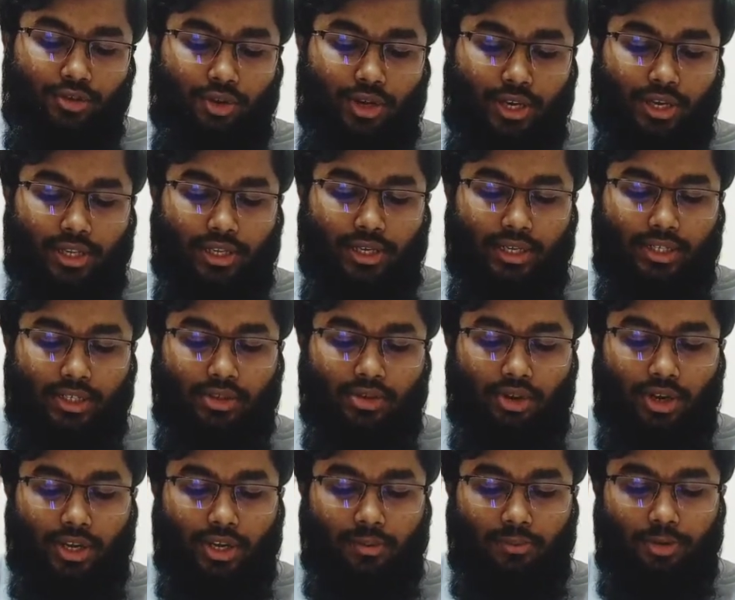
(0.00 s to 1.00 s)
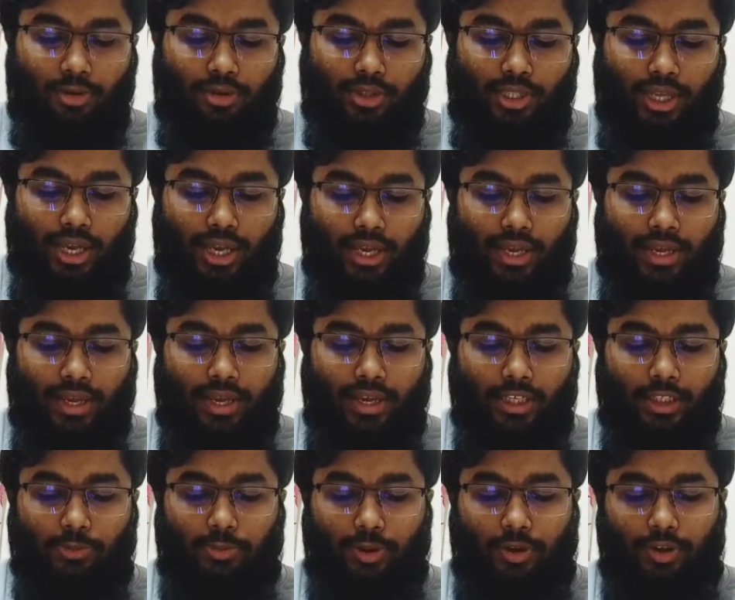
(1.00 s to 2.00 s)
Okay, let's talk about the
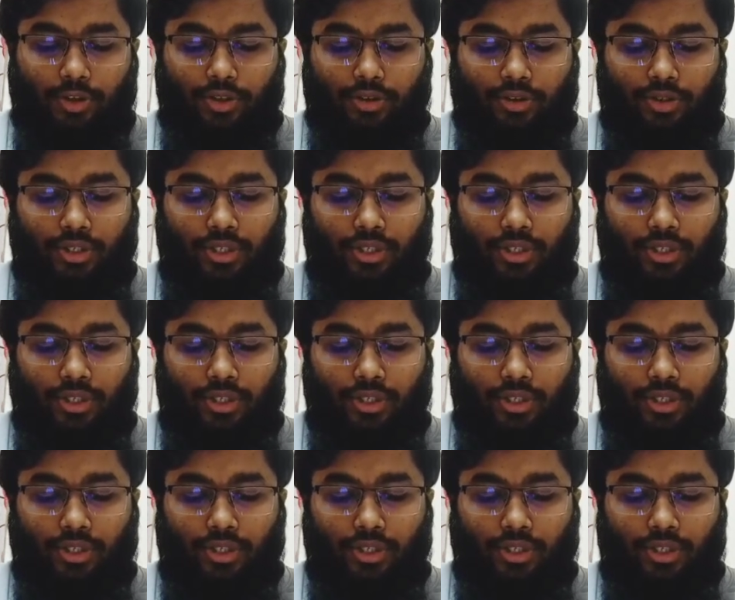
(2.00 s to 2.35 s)
expiration.